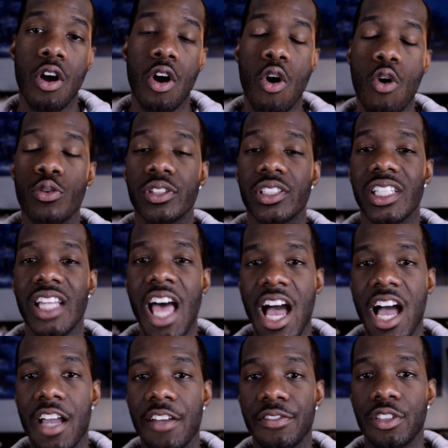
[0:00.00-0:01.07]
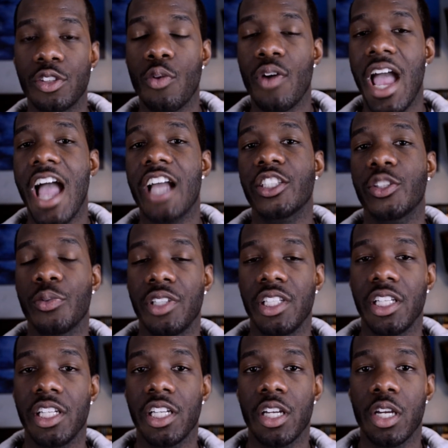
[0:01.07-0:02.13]
whose lives don't actually
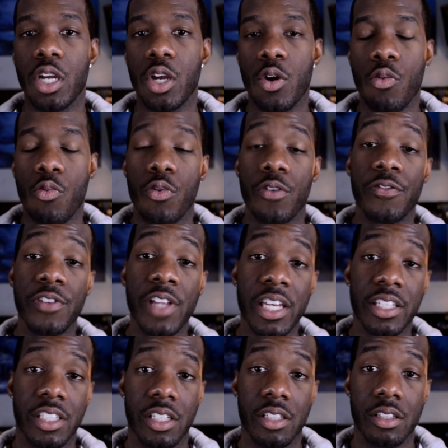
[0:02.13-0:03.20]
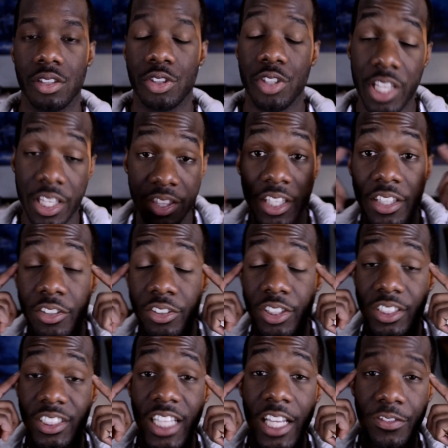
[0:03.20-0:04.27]
reflect it. So they think they're
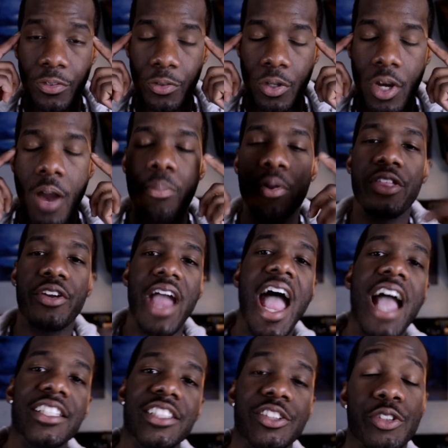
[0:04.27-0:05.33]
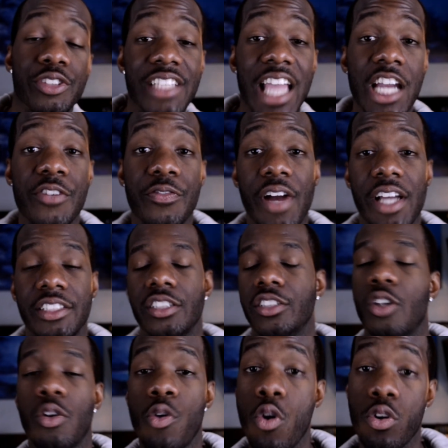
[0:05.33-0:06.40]
successful, but their actions or sacrifices
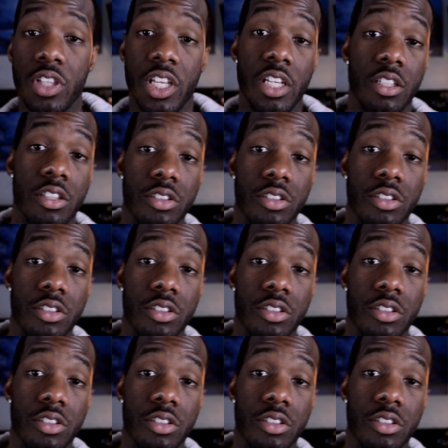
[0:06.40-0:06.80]
don't correlate.